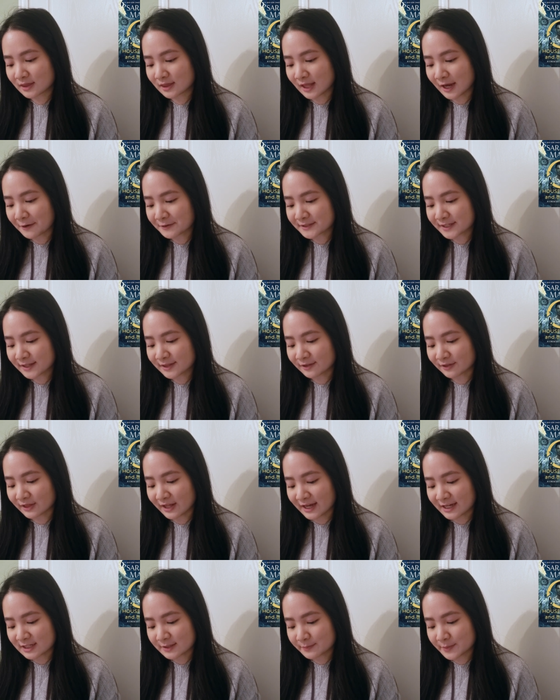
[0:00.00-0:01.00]
That was like the
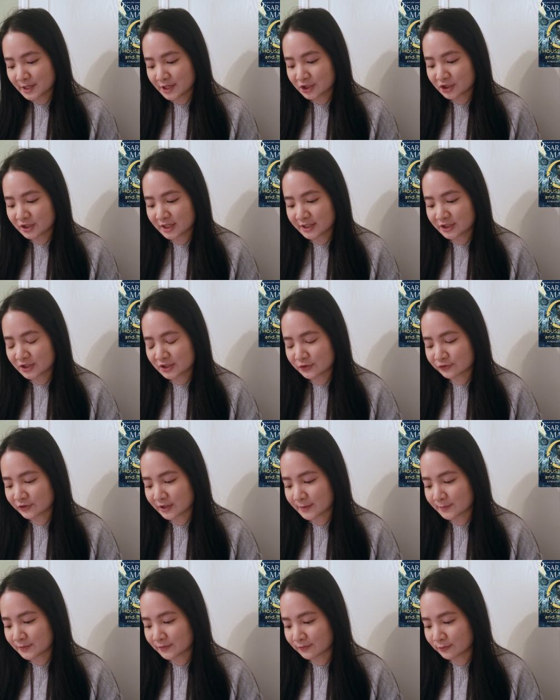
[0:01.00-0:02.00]
last page I just
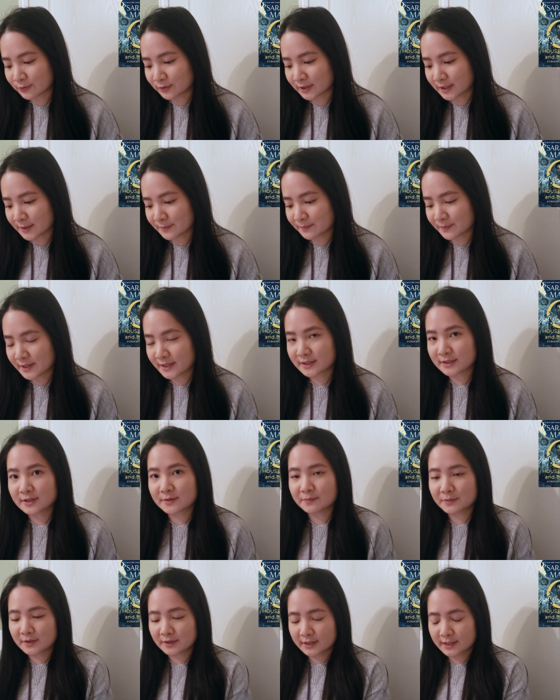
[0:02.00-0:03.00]
read before I picked
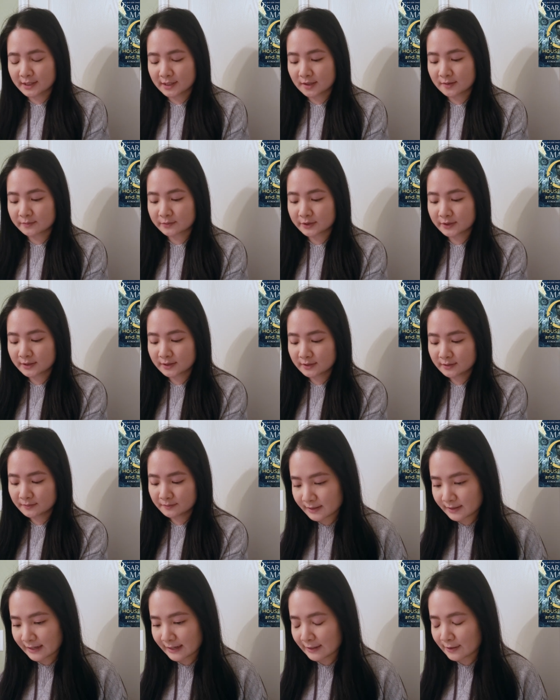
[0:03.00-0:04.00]
up the camera.
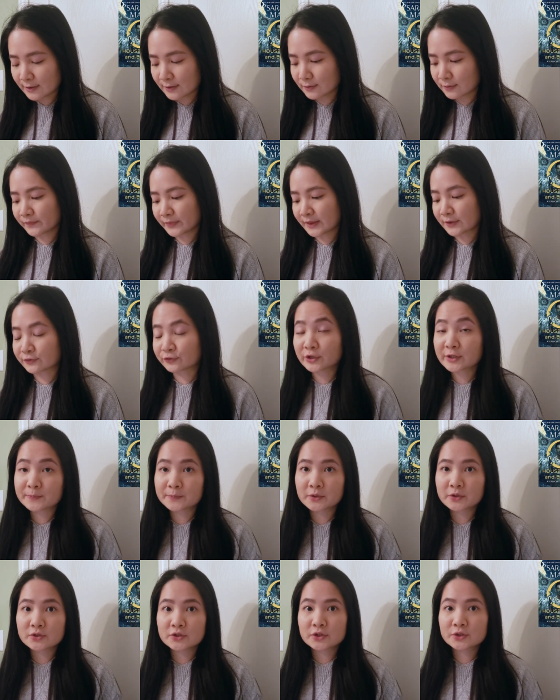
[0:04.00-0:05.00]
How the
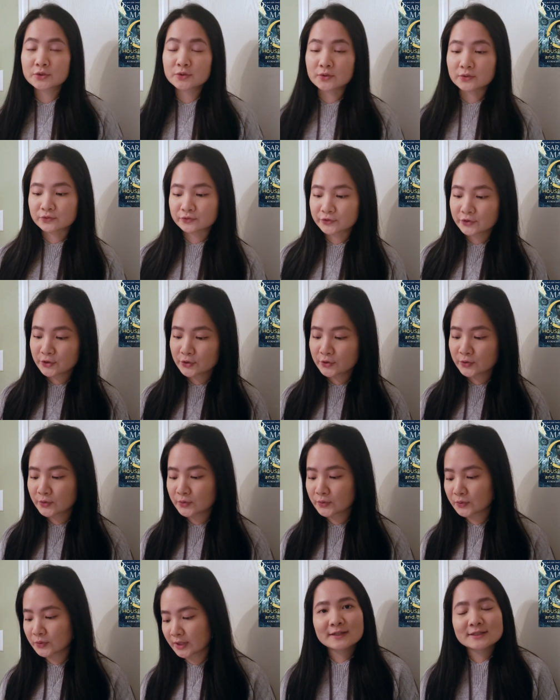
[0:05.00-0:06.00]
Reapers took
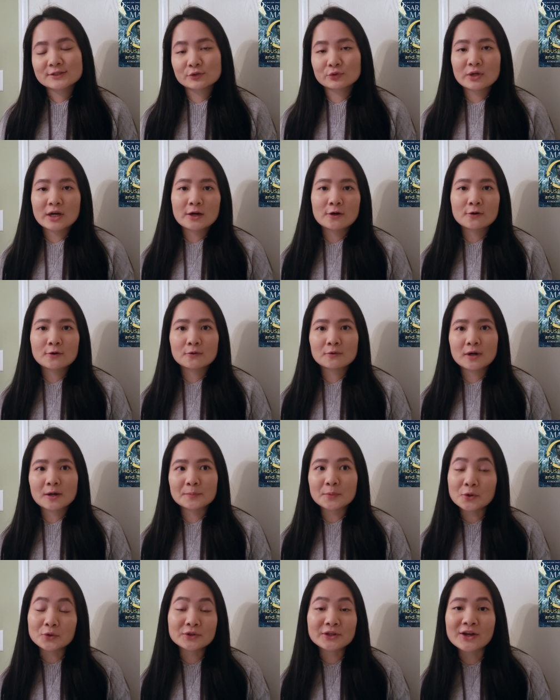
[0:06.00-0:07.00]
Ruhn. So now
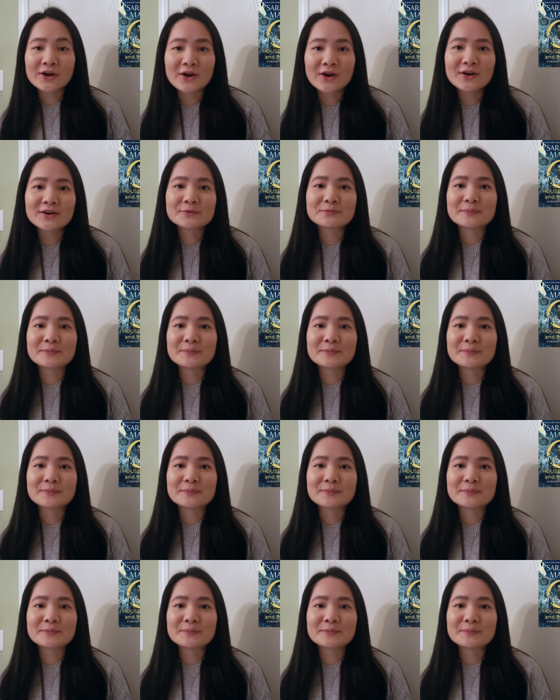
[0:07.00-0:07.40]
Apollion